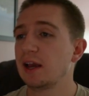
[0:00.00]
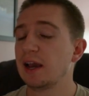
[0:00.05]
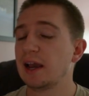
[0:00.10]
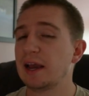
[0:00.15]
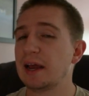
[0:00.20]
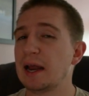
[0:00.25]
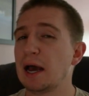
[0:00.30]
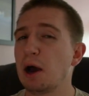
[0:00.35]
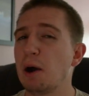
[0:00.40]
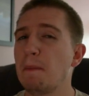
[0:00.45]

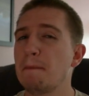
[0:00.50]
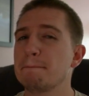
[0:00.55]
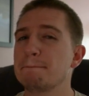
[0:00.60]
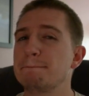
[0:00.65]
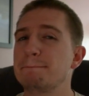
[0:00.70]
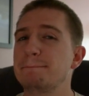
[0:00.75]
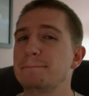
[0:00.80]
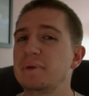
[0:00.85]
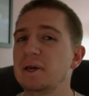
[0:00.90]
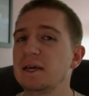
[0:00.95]
and how
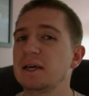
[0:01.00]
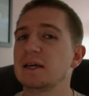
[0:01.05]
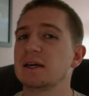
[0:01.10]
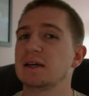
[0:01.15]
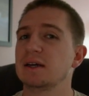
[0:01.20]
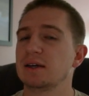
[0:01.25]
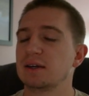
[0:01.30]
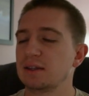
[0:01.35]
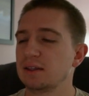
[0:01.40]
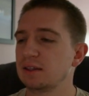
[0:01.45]

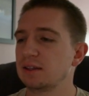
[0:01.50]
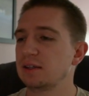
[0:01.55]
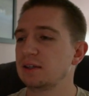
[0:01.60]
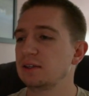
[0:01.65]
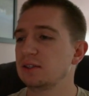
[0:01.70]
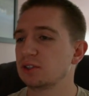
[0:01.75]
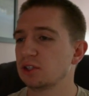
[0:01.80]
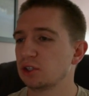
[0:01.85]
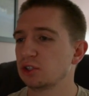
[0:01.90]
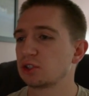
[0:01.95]
big these